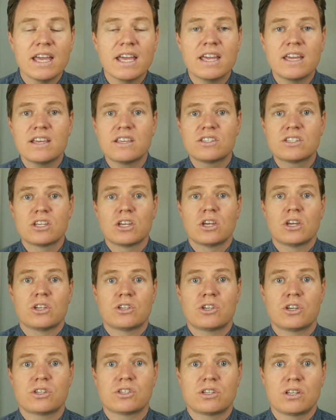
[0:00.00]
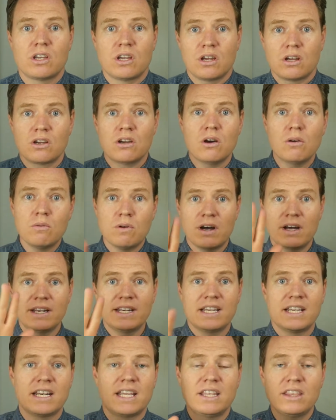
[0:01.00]
is just go
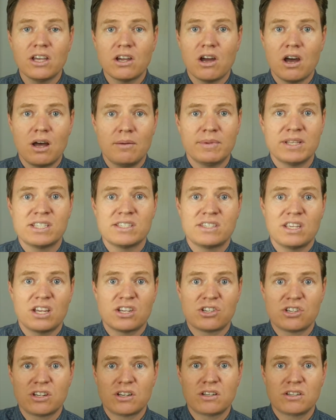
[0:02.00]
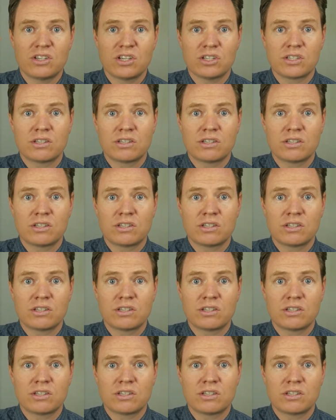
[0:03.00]
on and in the comment section,